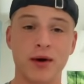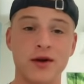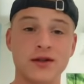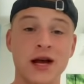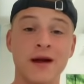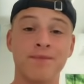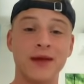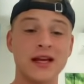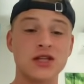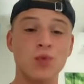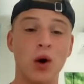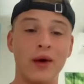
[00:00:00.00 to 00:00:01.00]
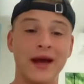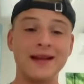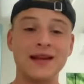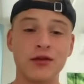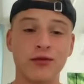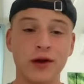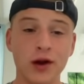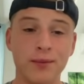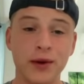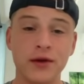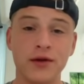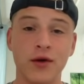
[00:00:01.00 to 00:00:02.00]
bonus and as well hit that follow
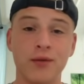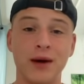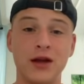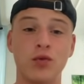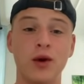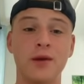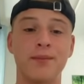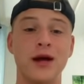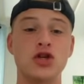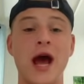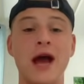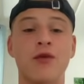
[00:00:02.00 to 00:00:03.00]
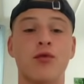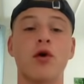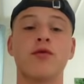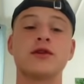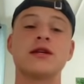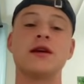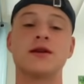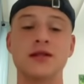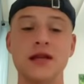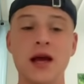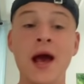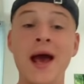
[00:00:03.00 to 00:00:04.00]
button on my Twitter page at
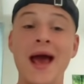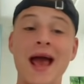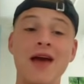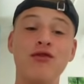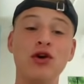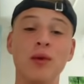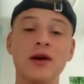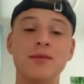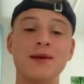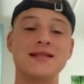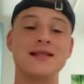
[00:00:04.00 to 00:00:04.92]
RoverCRC if you want to be